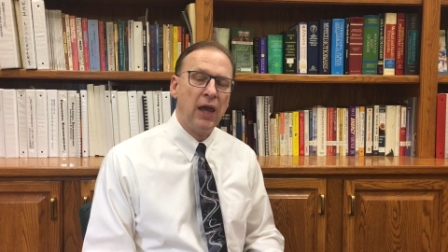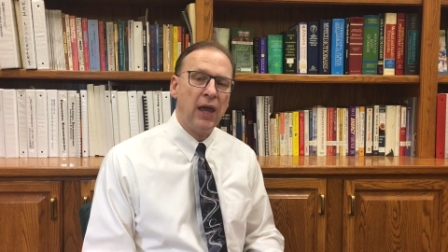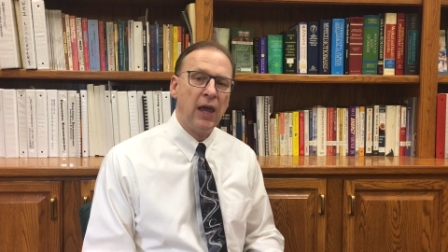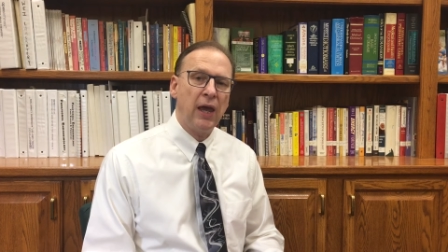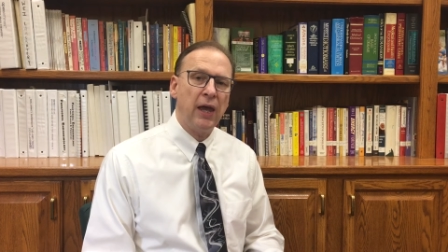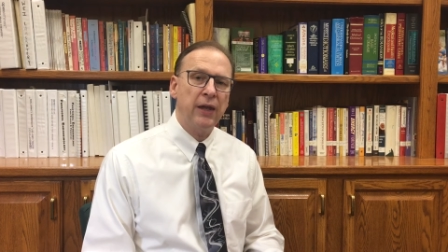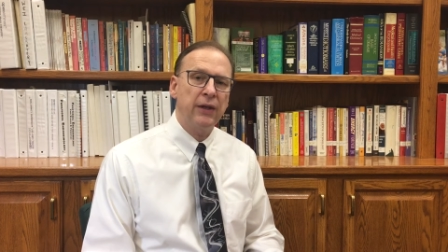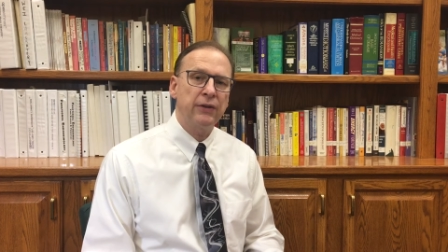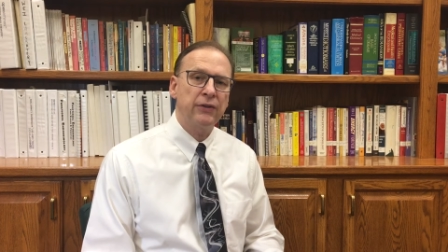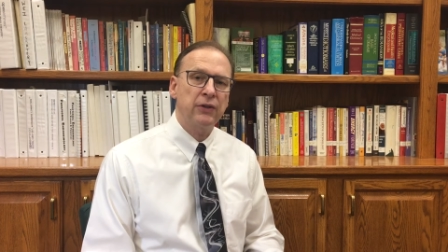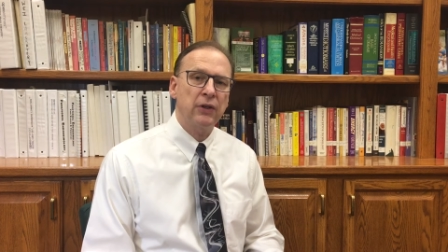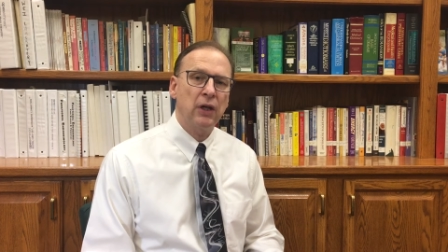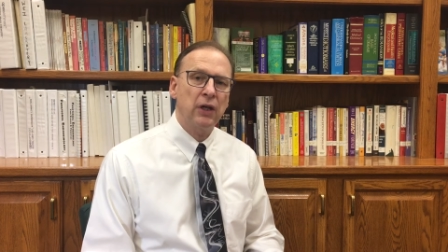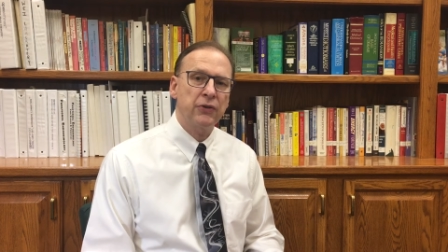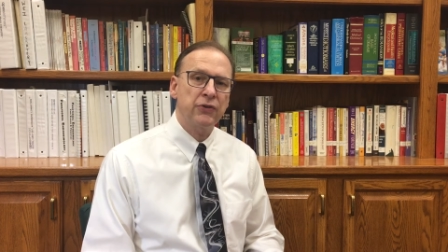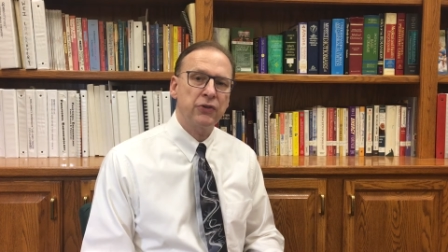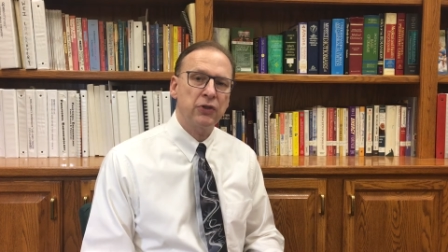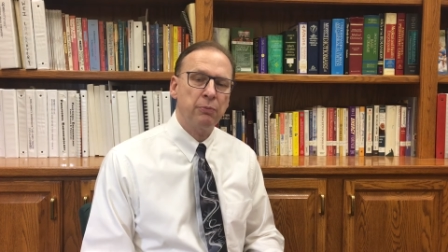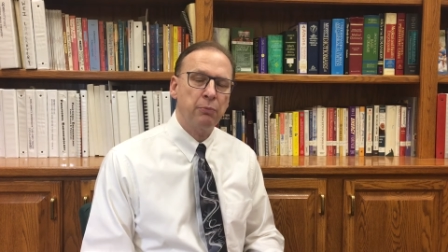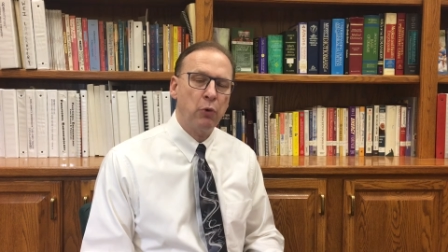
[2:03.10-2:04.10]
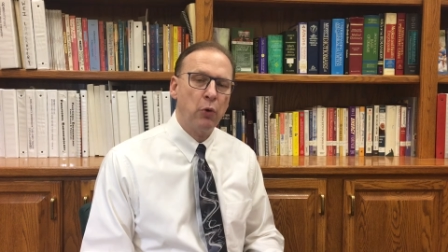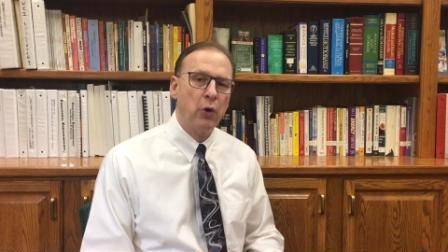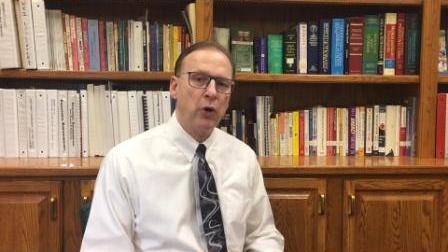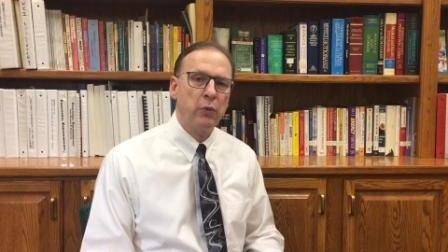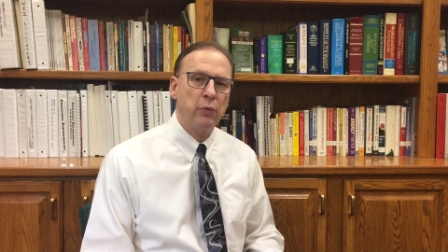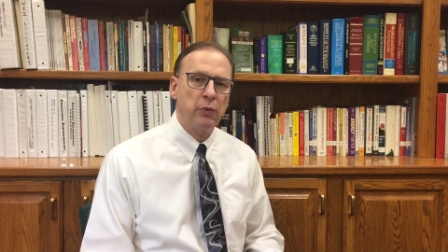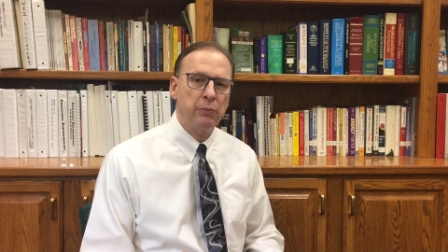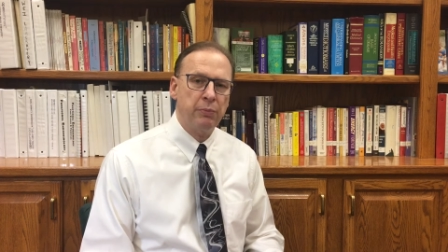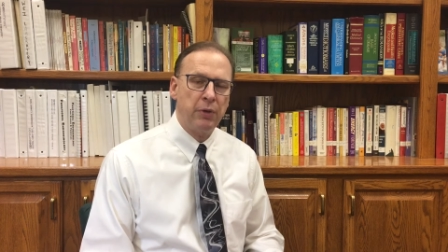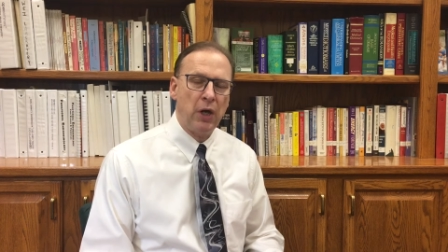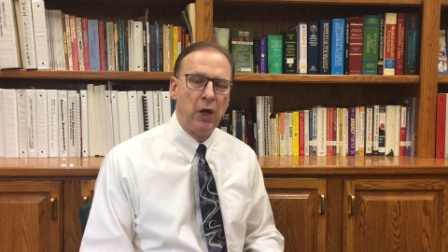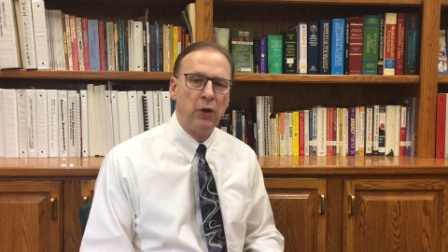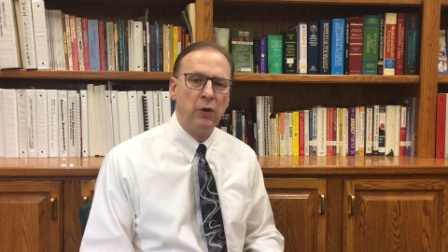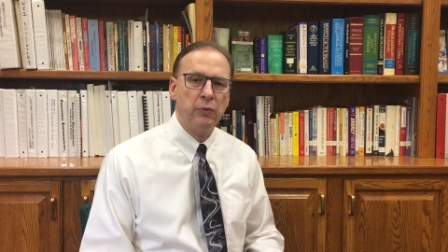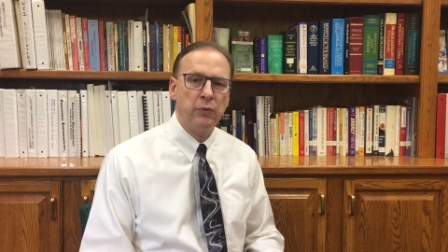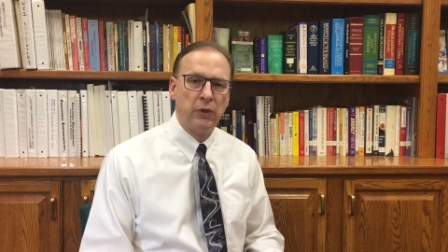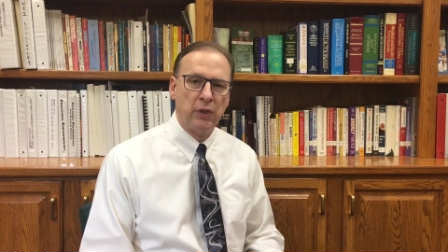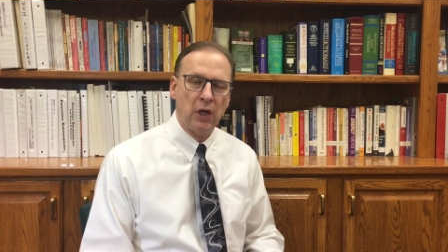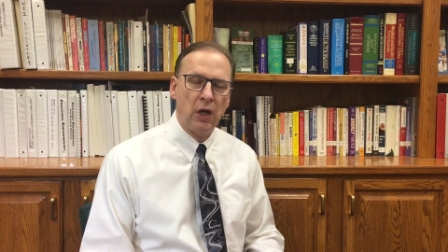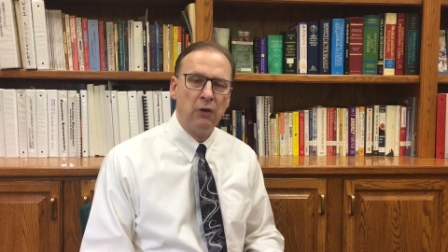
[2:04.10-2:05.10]
and support repair
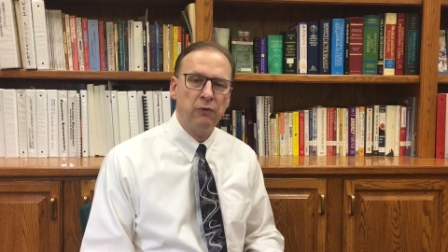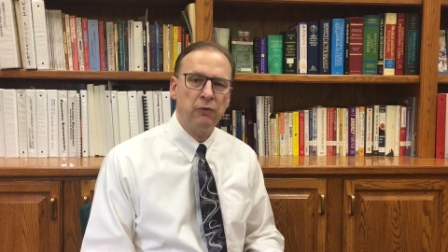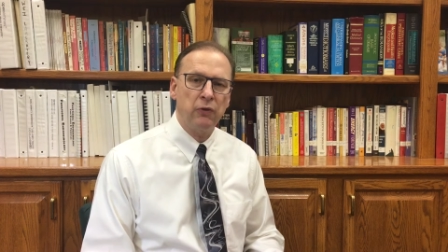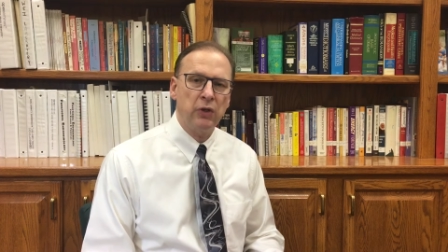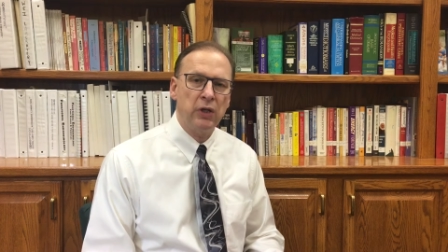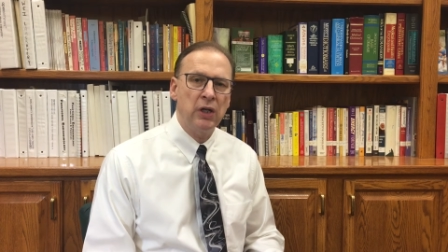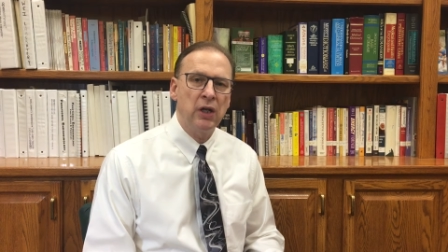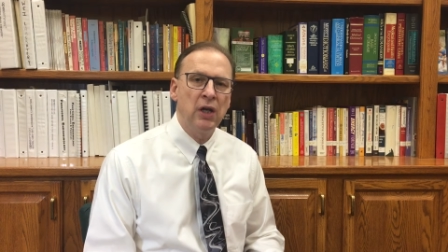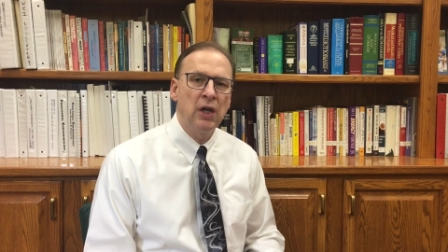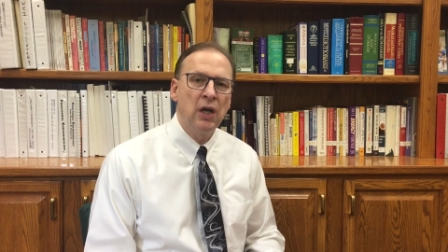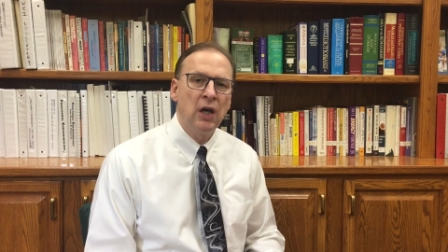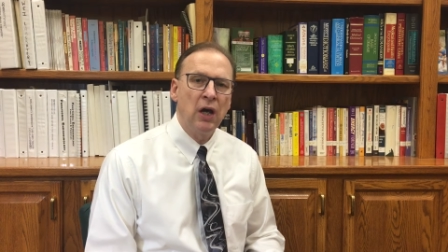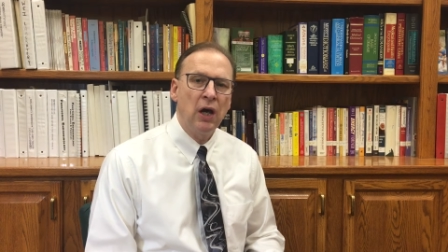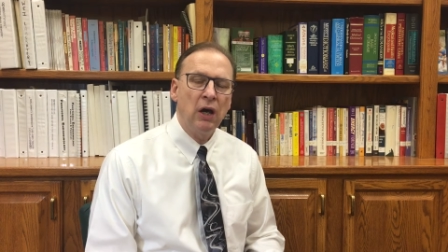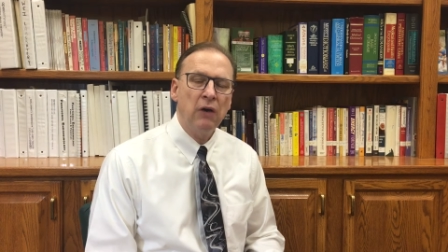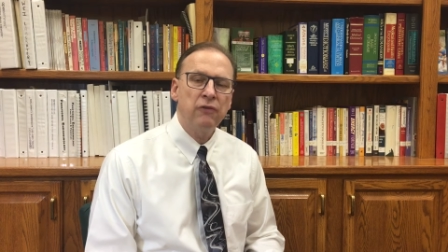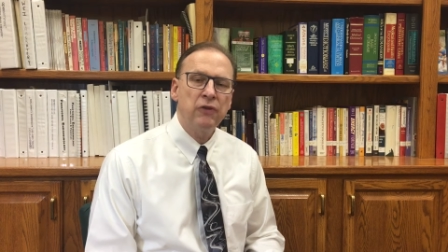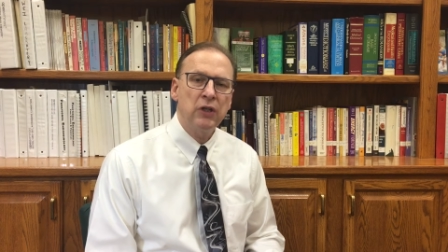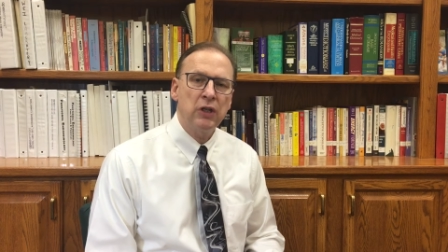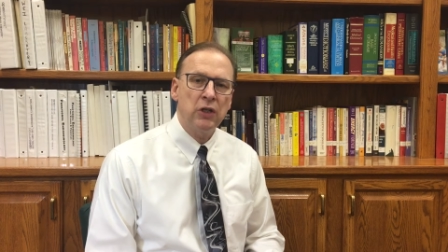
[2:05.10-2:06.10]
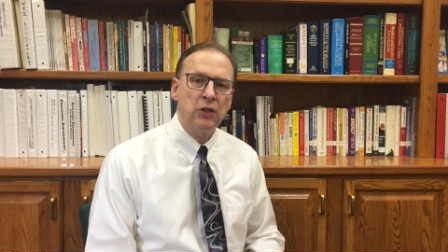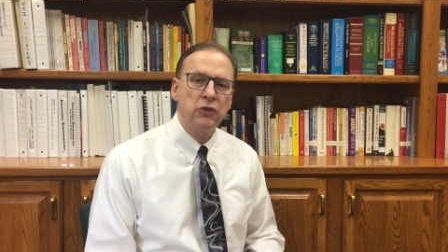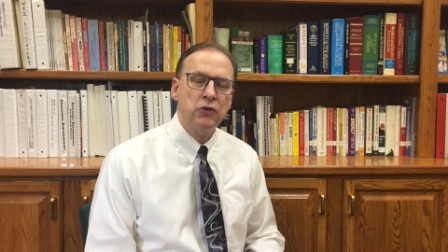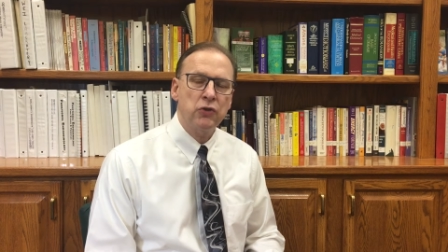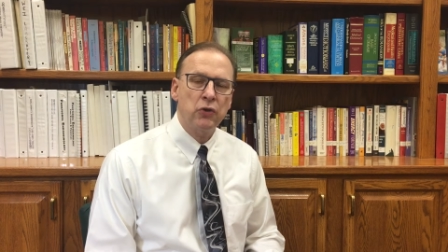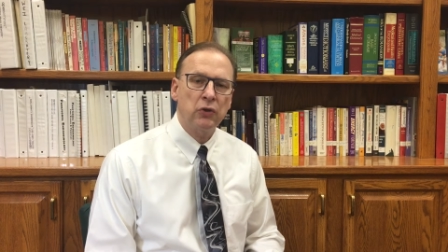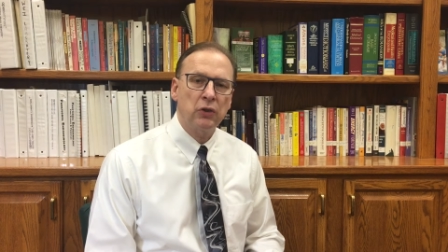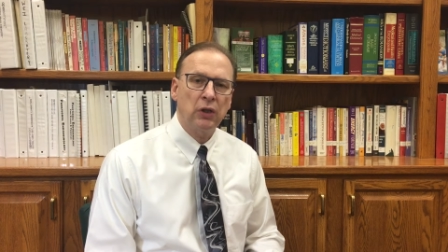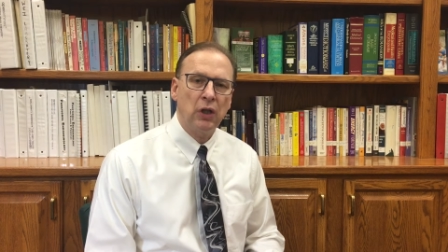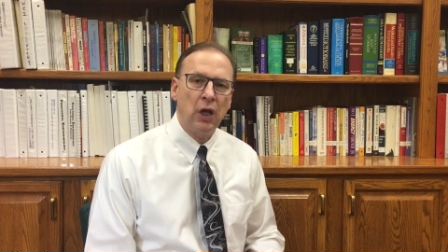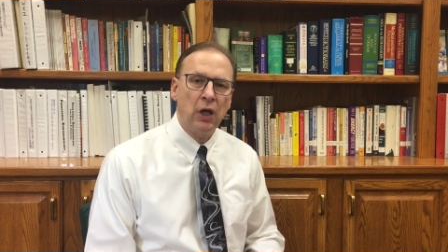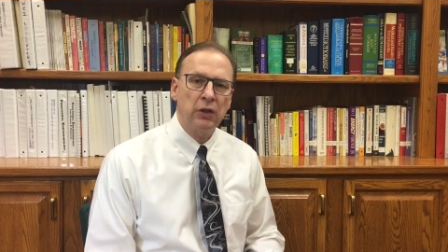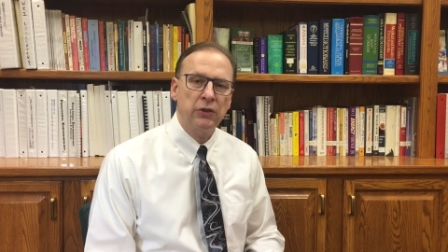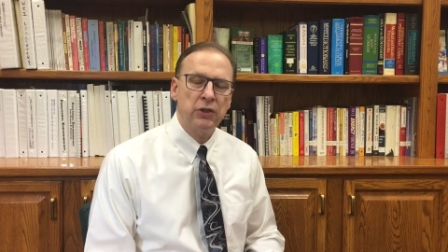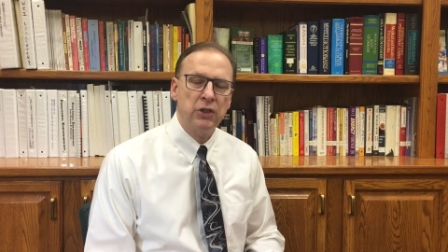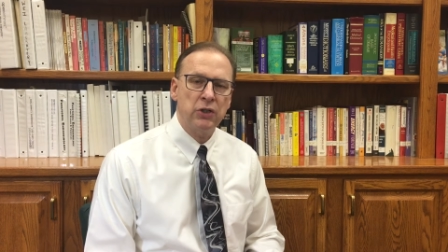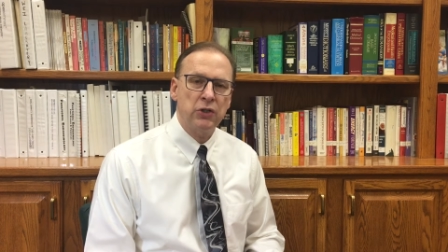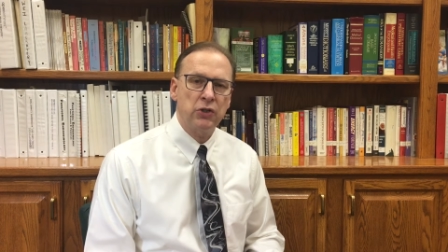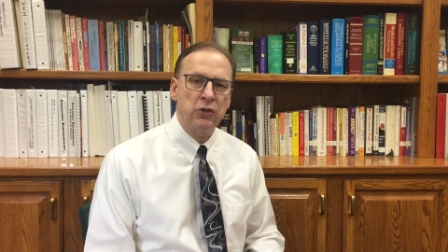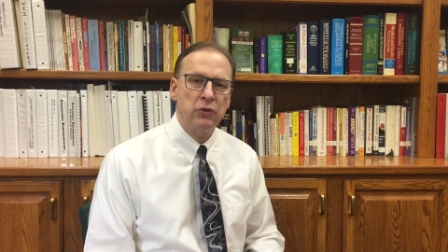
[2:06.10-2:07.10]
and recovery of the injured lung
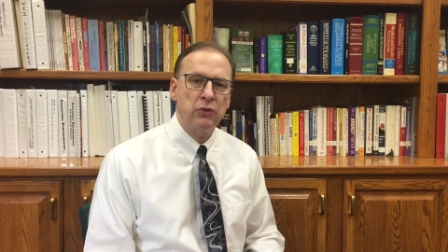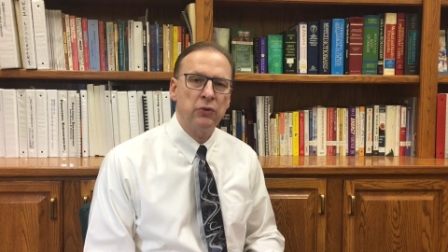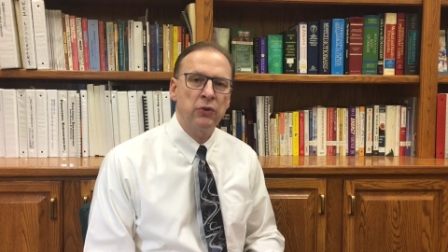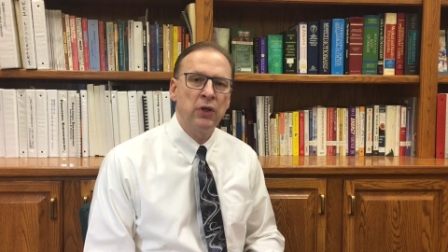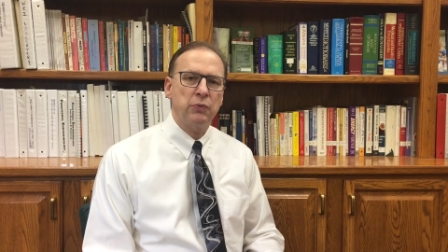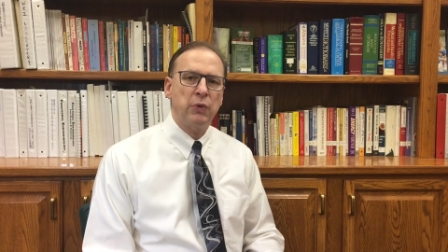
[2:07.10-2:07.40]
tissue.